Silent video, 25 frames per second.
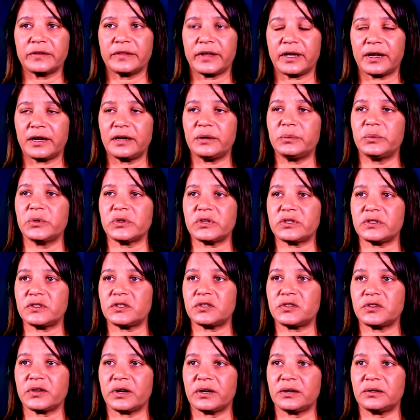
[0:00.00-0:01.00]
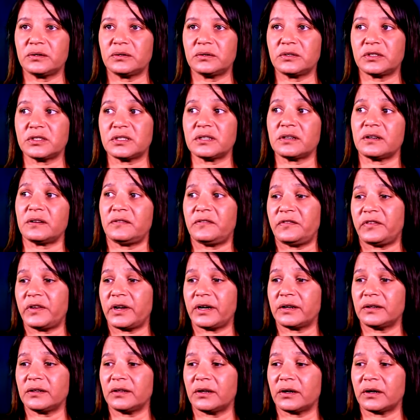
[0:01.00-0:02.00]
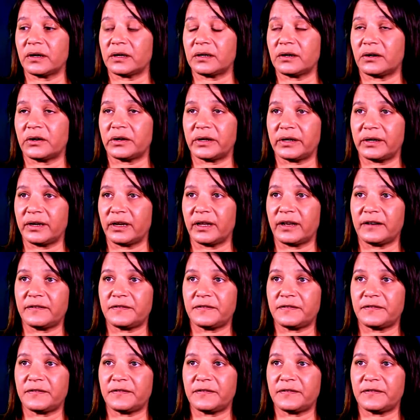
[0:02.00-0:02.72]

there it was a struggle because I'd felt like I'd